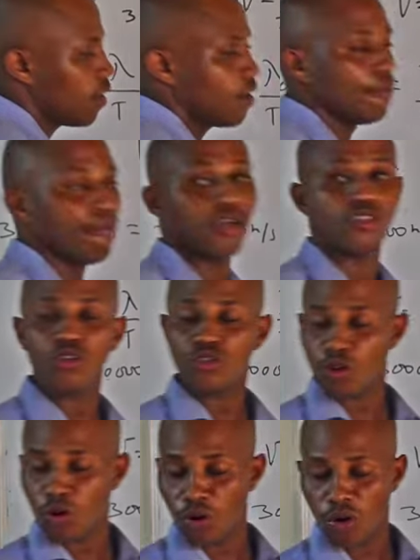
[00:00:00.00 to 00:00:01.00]
but
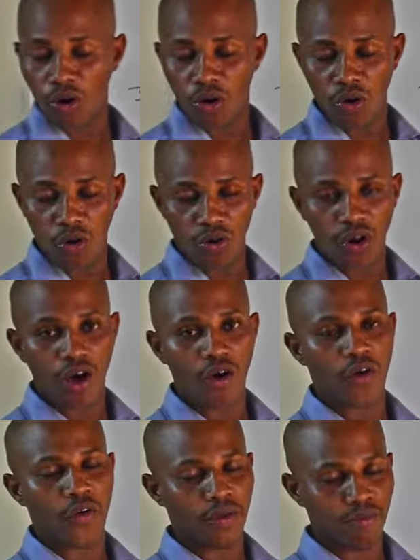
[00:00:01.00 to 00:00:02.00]
also on
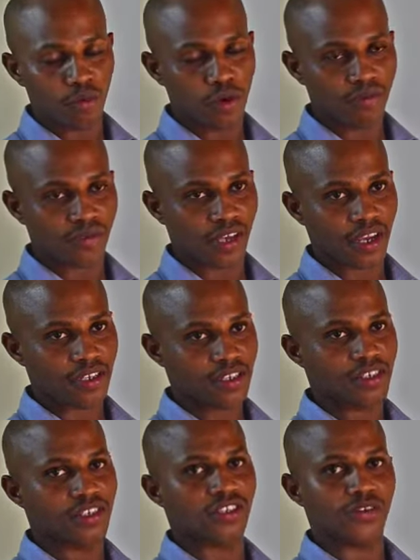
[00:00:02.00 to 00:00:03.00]
our website.
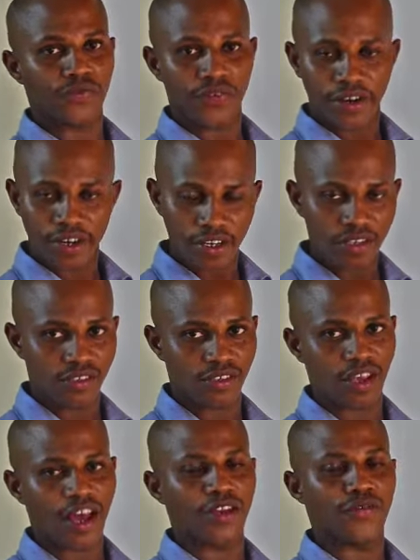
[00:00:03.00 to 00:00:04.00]
It is very easy
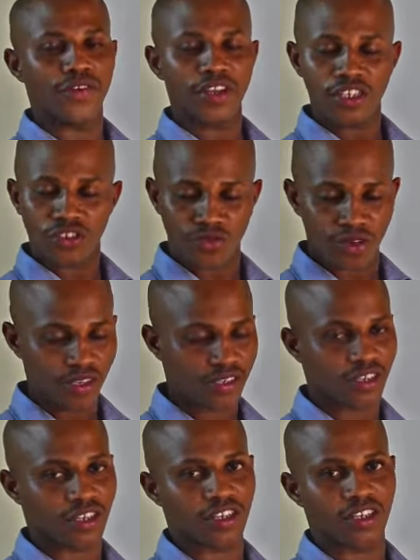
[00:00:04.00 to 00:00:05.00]
and very
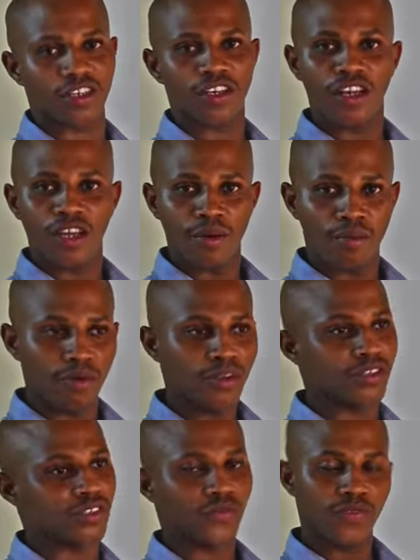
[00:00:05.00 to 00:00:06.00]
interesting.
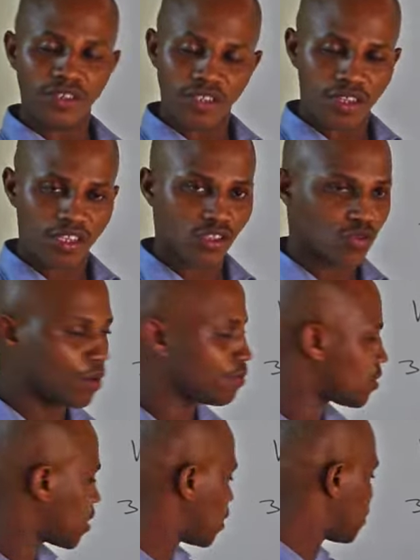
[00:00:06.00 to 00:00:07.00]
Please visit this
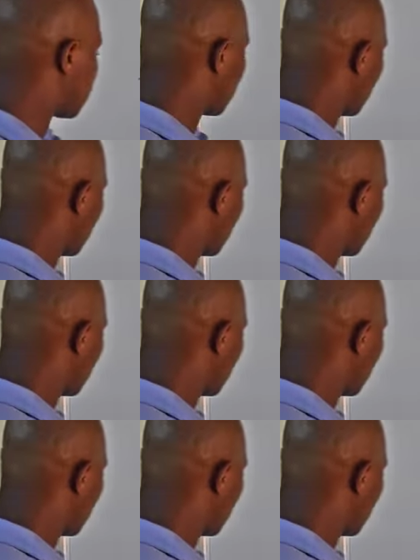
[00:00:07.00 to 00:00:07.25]
website,